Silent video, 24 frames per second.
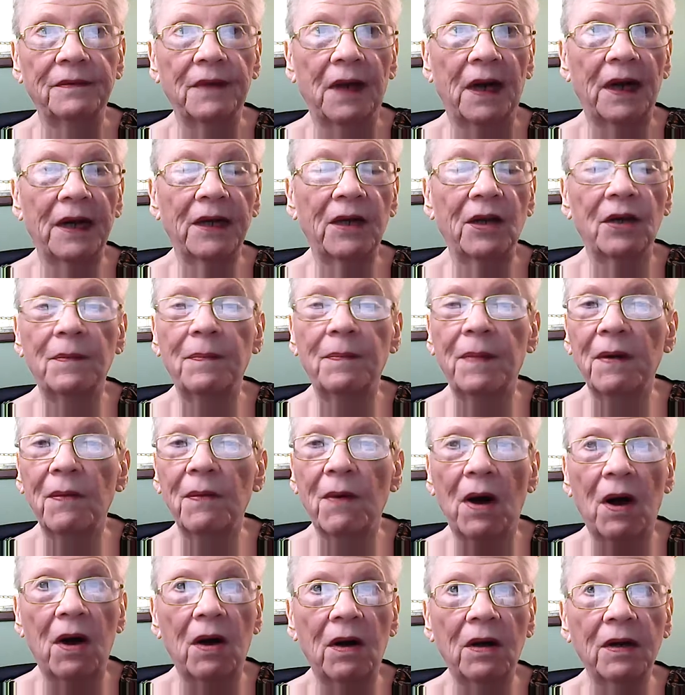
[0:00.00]
I could be
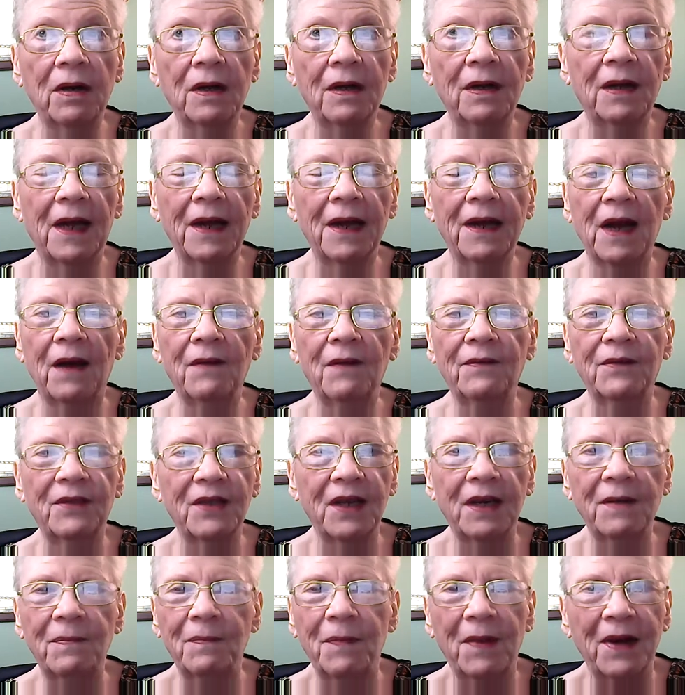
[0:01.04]
wrong, like I've
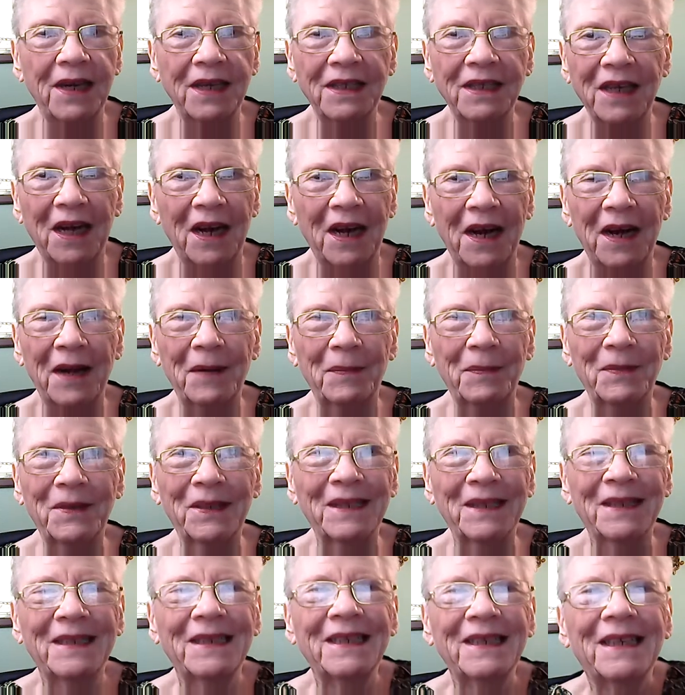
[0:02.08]
said many times.
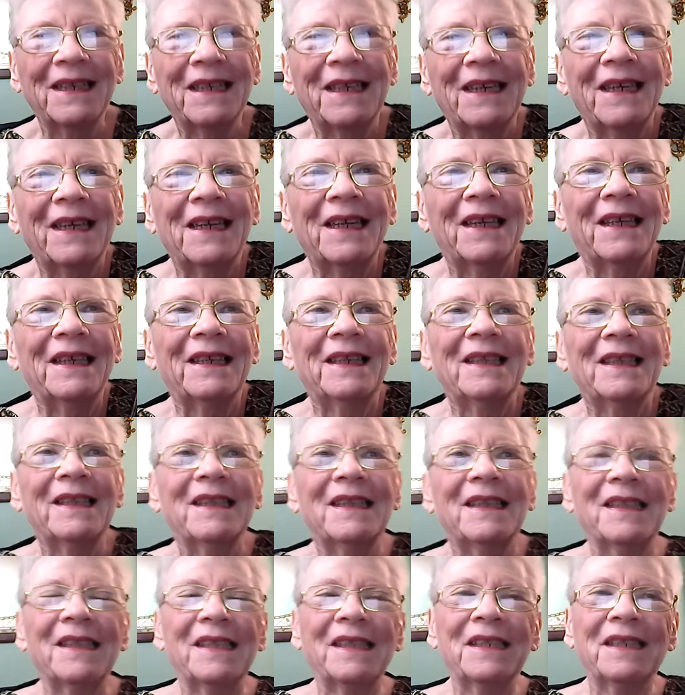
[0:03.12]

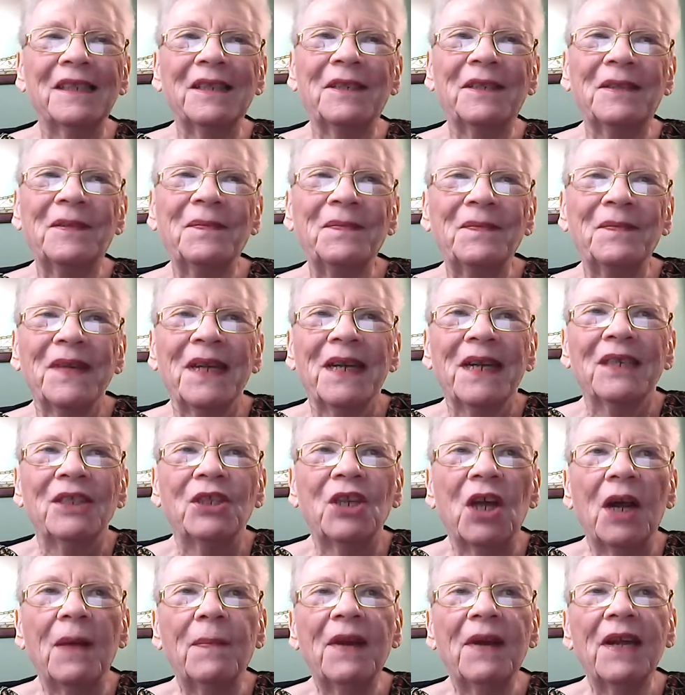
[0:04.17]
You know,
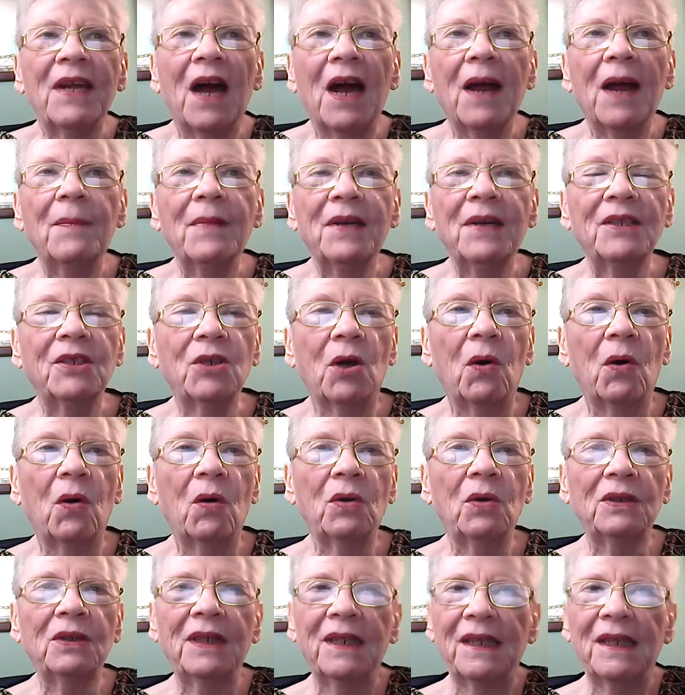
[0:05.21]
Jamie Dimon
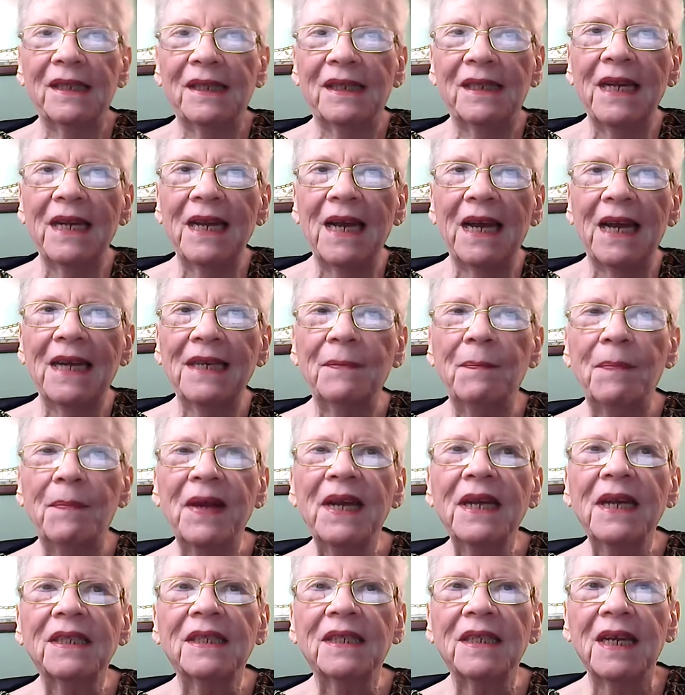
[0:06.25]
told
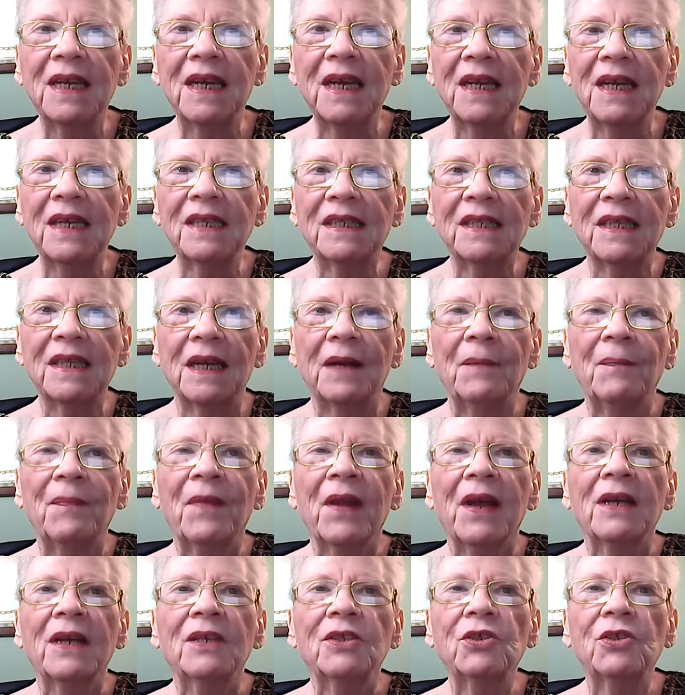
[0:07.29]
CNBC's
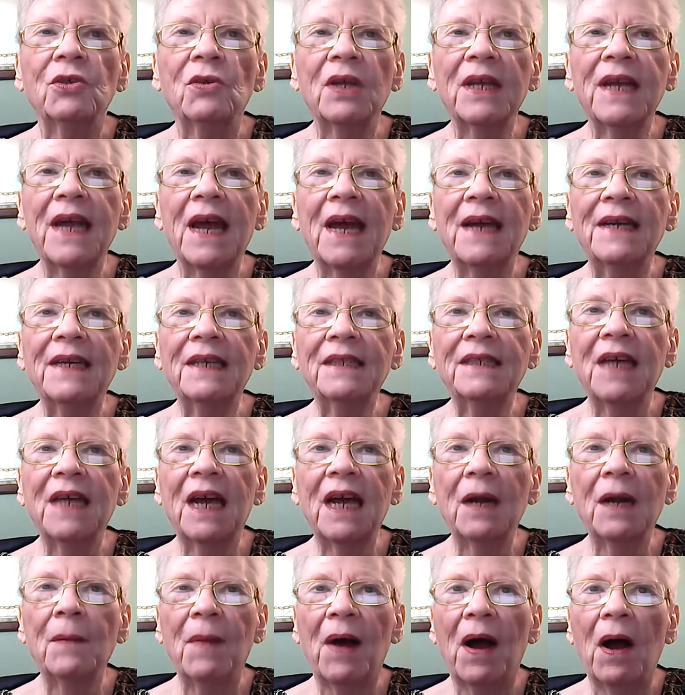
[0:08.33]
Julianna
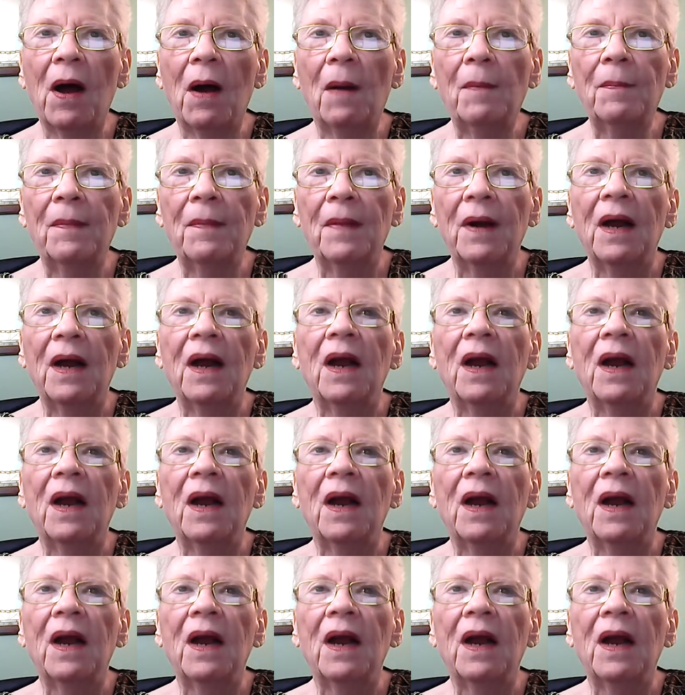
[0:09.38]
Tatelbaum